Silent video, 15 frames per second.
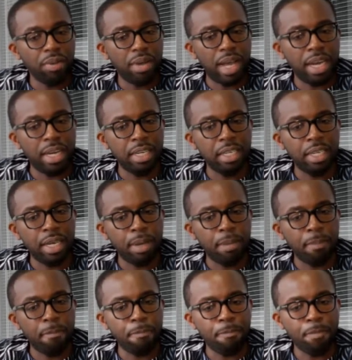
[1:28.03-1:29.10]
And
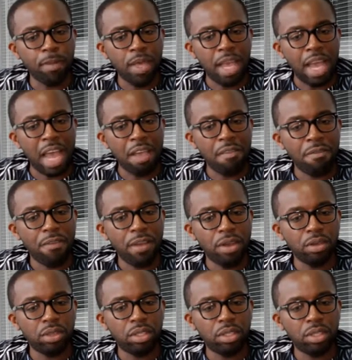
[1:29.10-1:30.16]
I
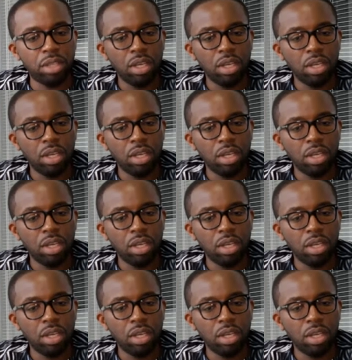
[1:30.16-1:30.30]
felt